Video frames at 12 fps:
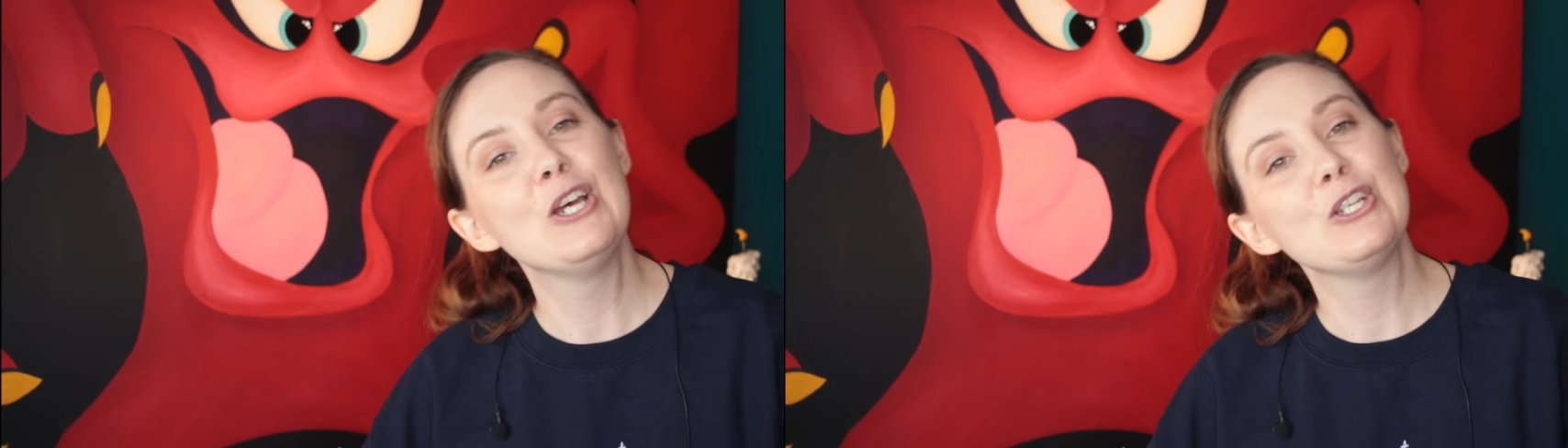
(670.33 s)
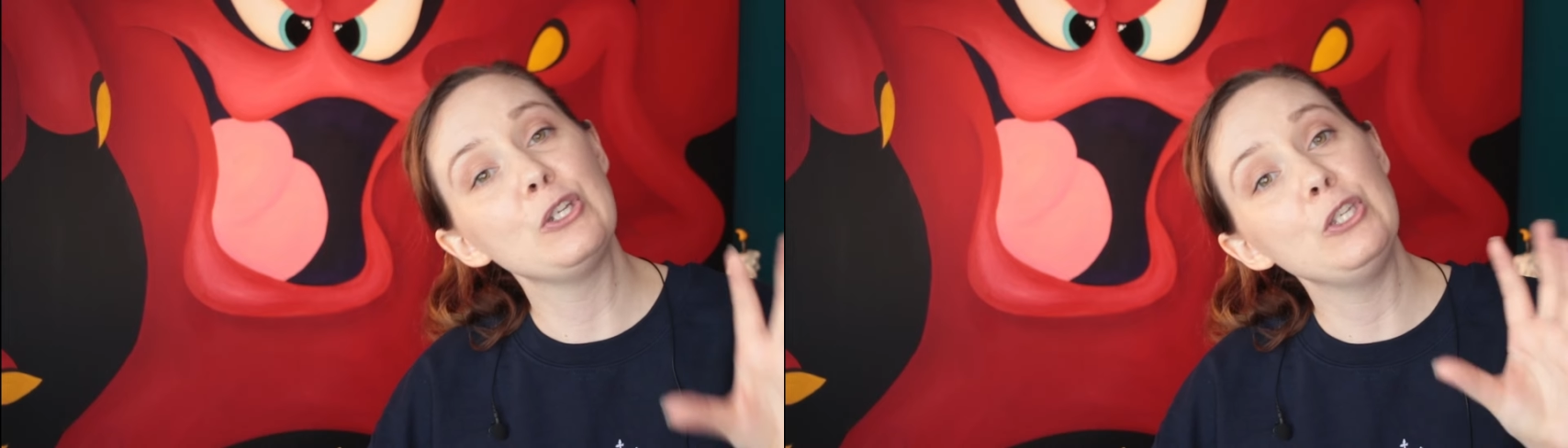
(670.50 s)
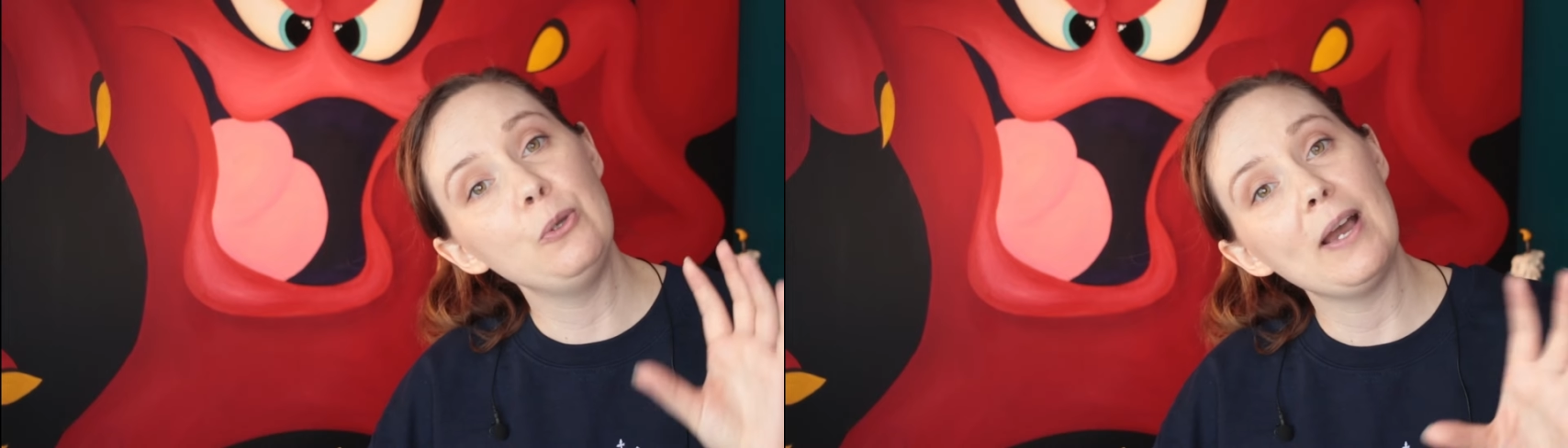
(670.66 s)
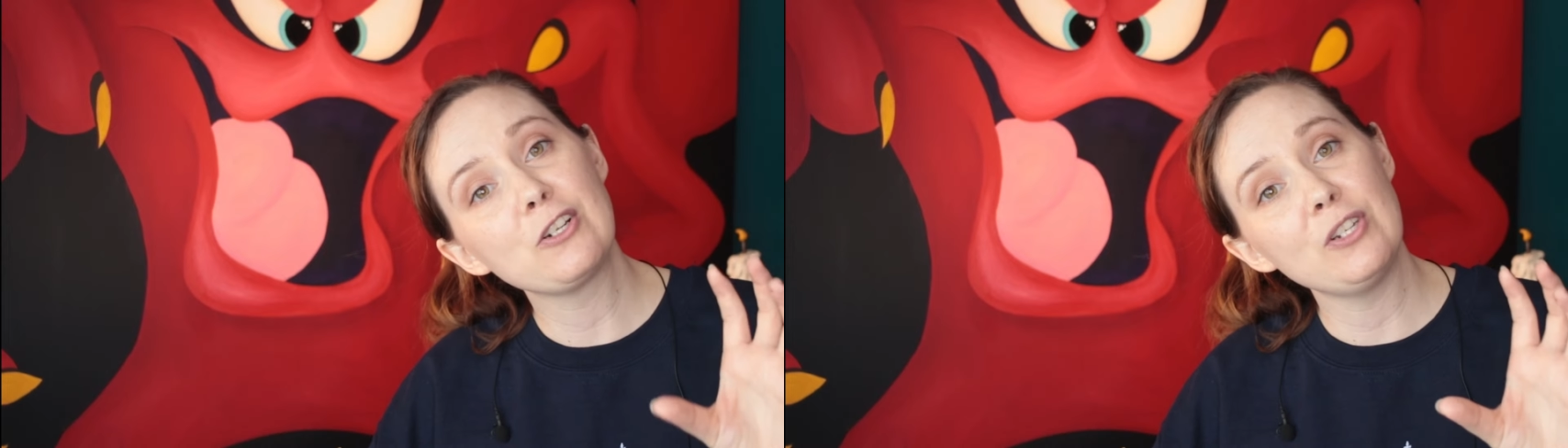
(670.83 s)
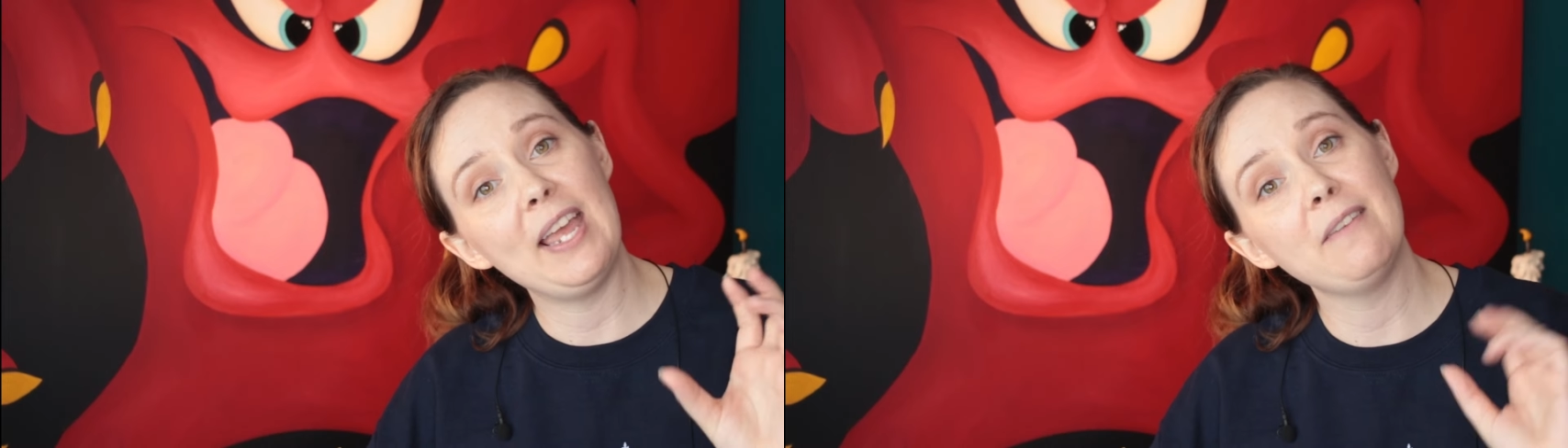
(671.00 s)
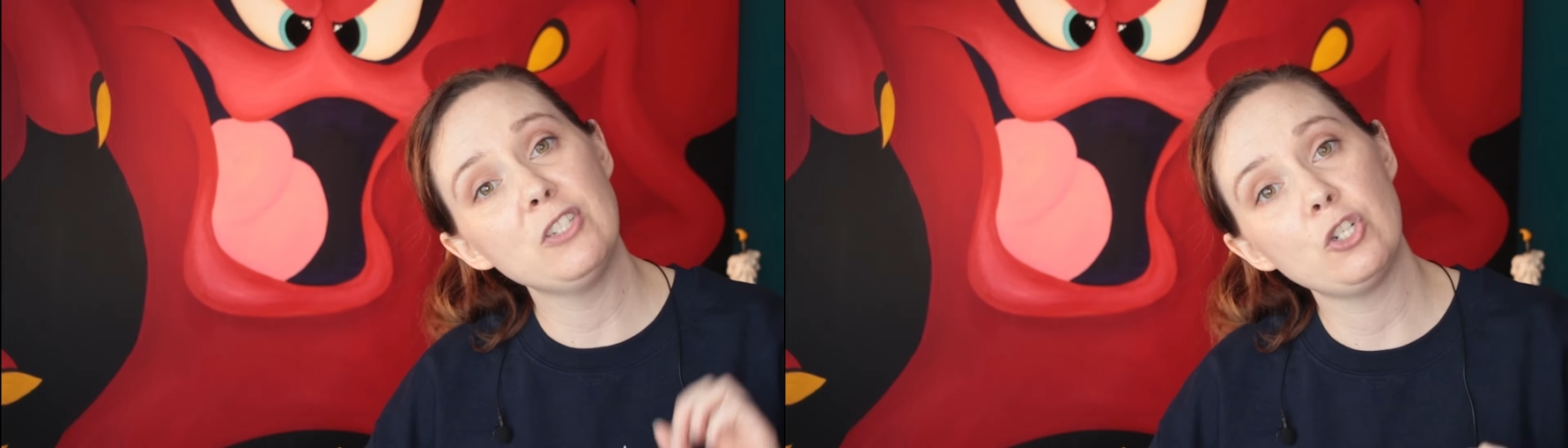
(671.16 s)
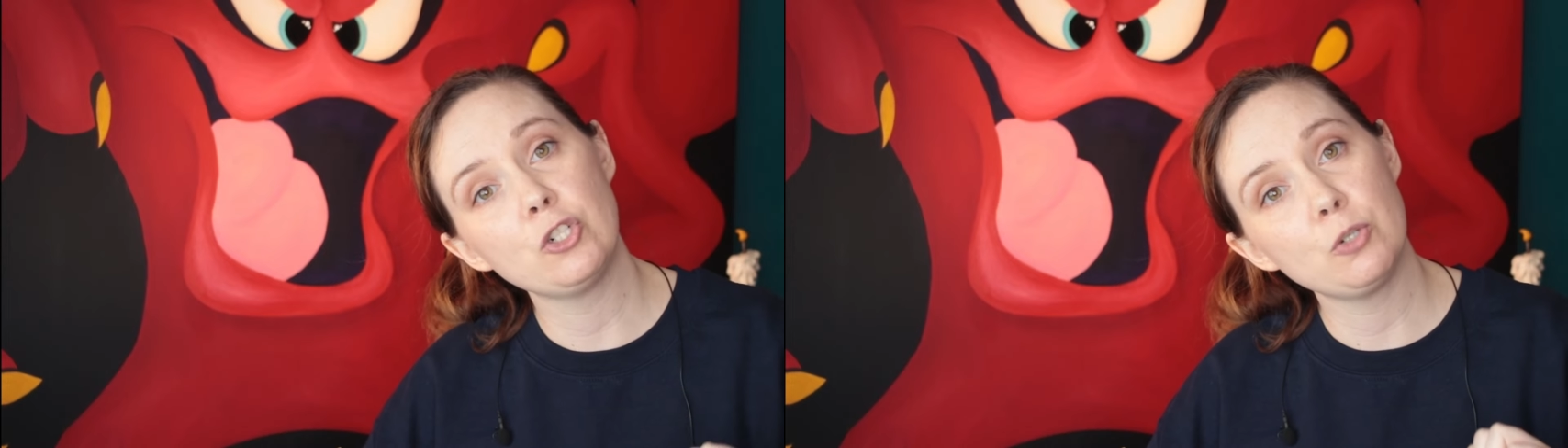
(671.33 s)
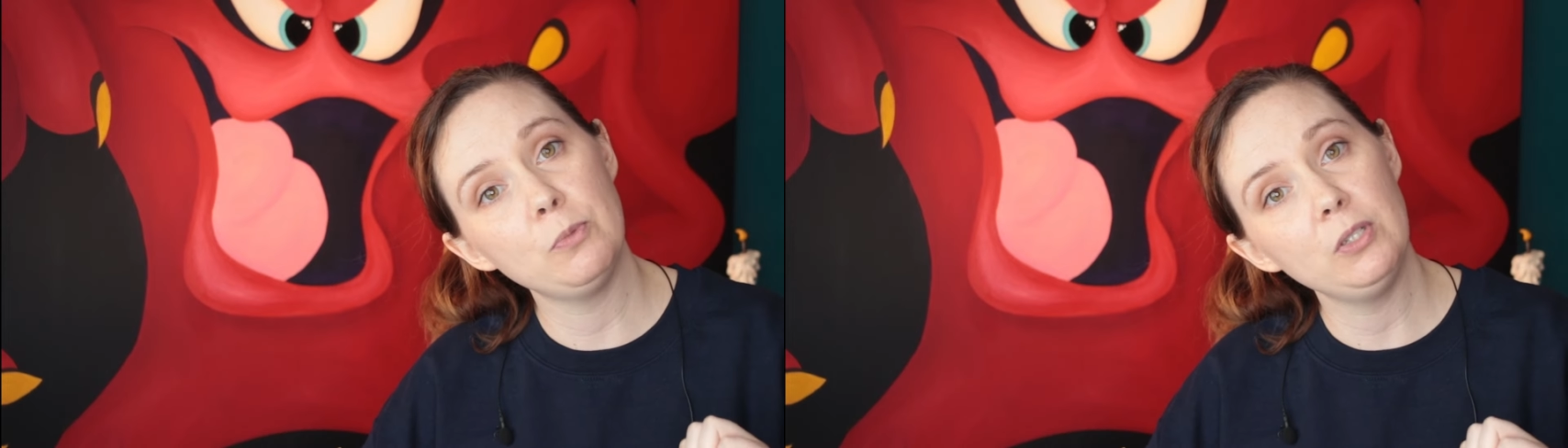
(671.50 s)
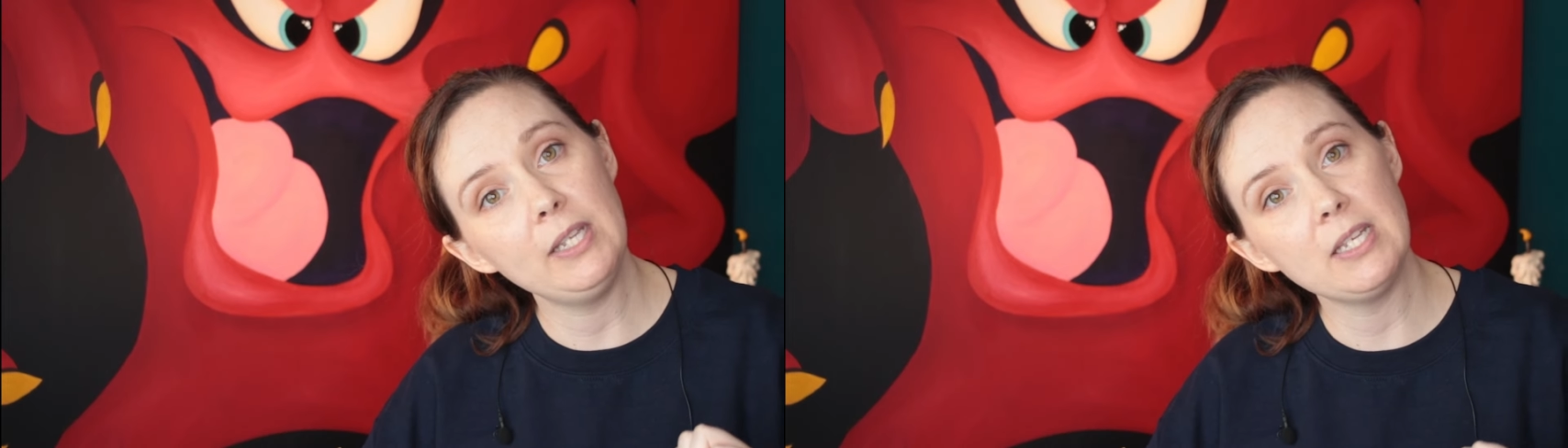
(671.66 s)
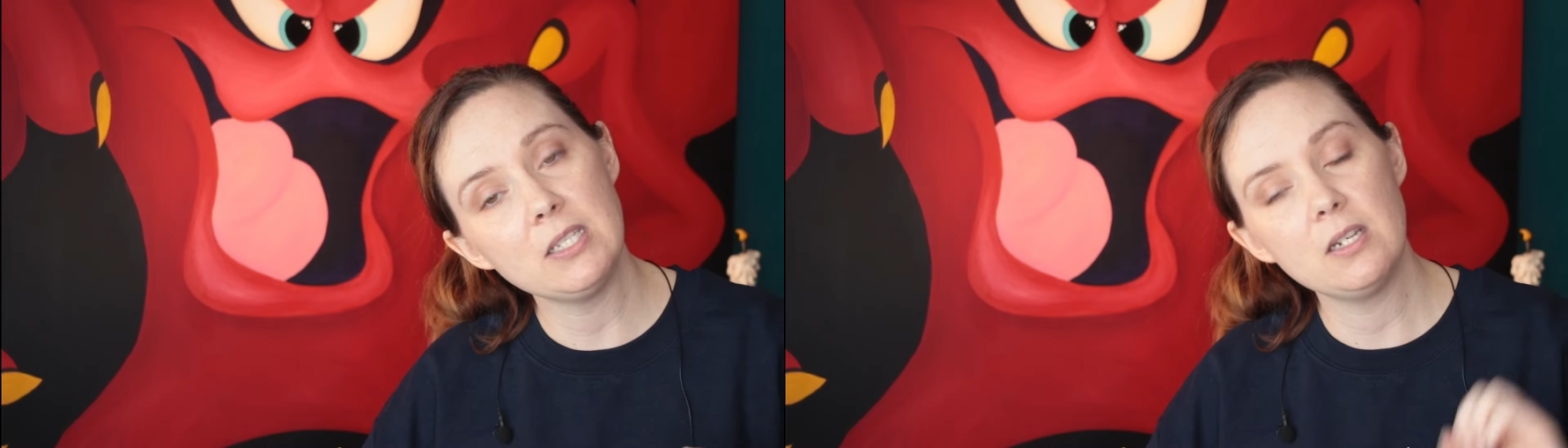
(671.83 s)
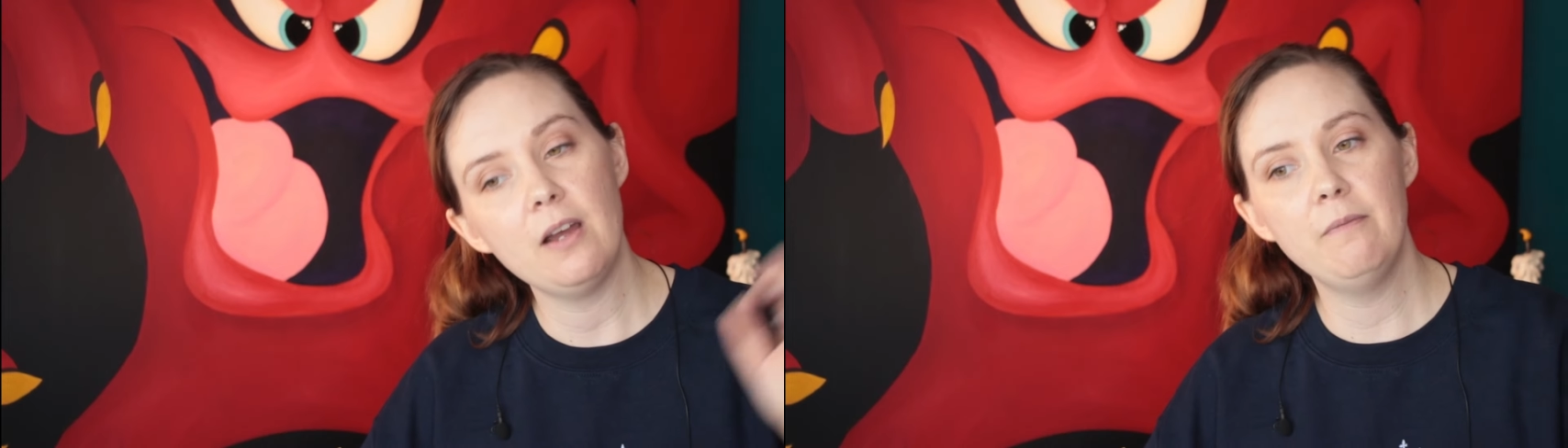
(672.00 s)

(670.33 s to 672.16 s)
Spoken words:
So you actually have a searchable list